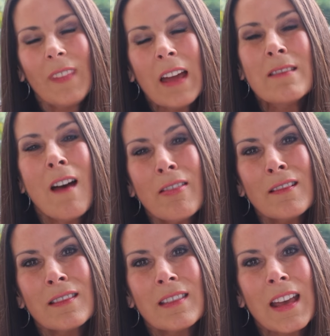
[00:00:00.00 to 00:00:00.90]

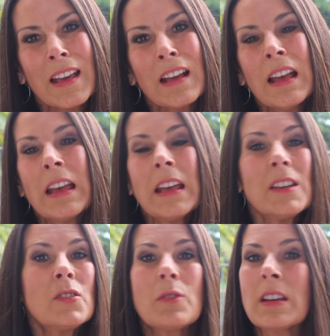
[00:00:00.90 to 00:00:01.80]
Another thing
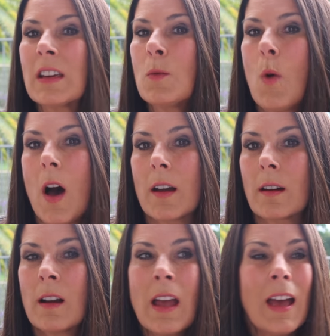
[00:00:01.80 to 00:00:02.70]
is drinking
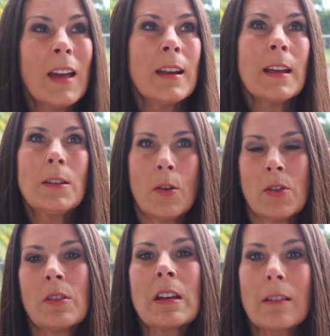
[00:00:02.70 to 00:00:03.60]
water. And I know
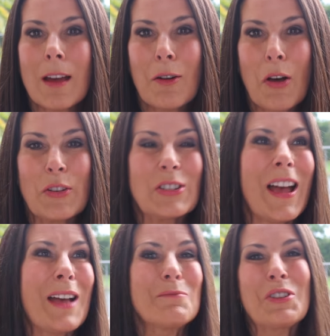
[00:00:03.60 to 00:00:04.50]
you hear that all the
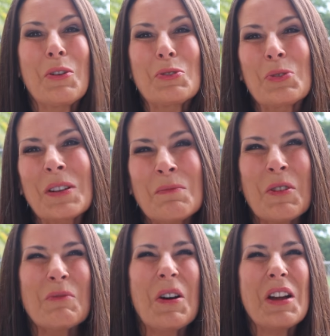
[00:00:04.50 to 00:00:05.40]
time. You know, drink
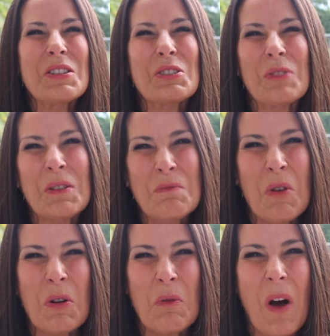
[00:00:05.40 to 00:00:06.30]
more water, drink
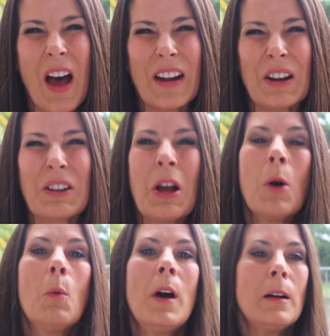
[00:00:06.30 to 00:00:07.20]
more water.
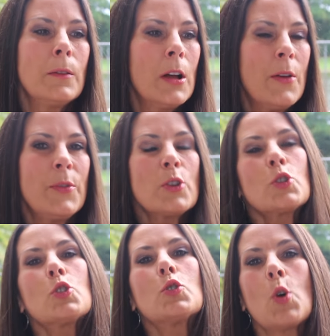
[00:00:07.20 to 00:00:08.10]
Well,
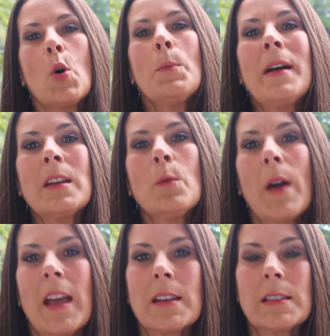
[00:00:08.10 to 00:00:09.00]
there's so many
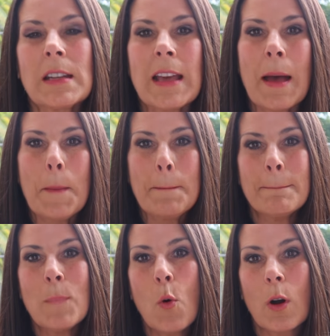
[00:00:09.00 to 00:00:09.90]
ways to get
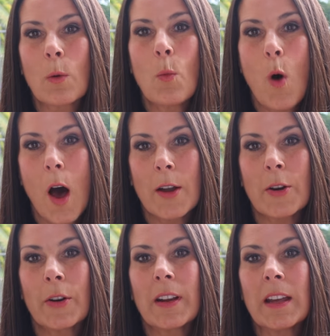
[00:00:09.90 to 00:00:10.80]
more
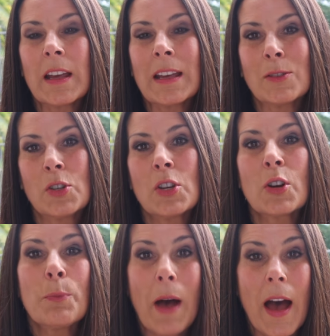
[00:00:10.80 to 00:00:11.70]
water into
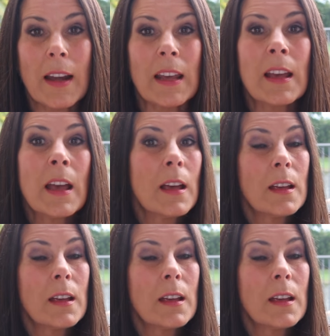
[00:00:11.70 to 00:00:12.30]
your body.